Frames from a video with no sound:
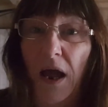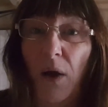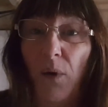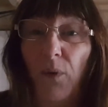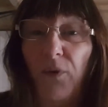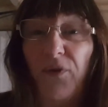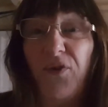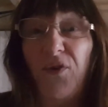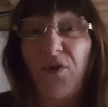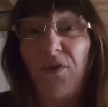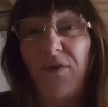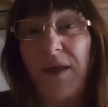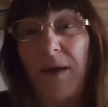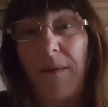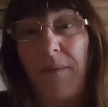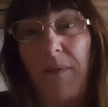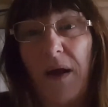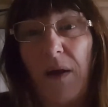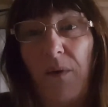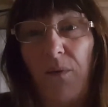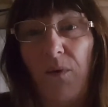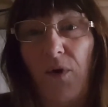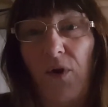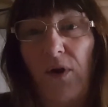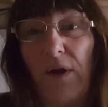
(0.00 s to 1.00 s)
We thought that
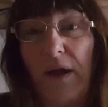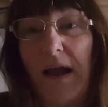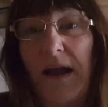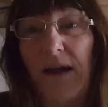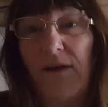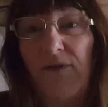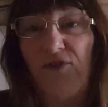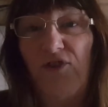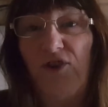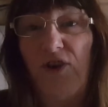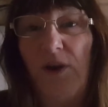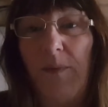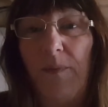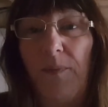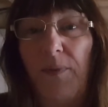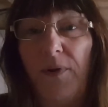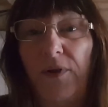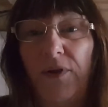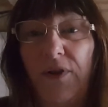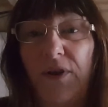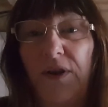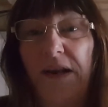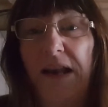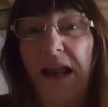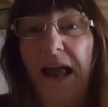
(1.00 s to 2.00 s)
might work out cheaper
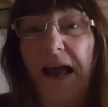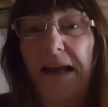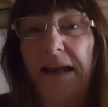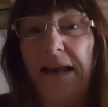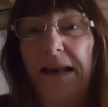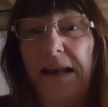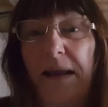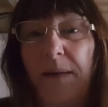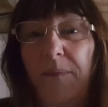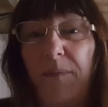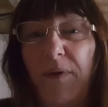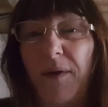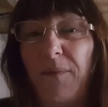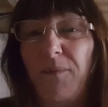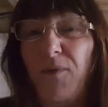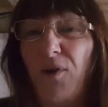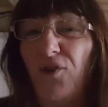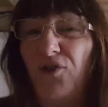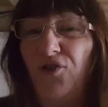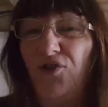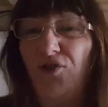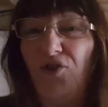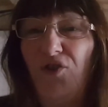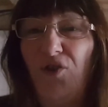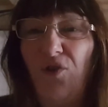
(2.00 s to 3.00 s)
than lagging it, but I'm
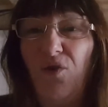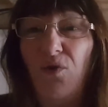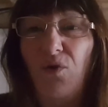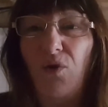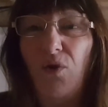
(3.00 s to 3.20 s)
not sure.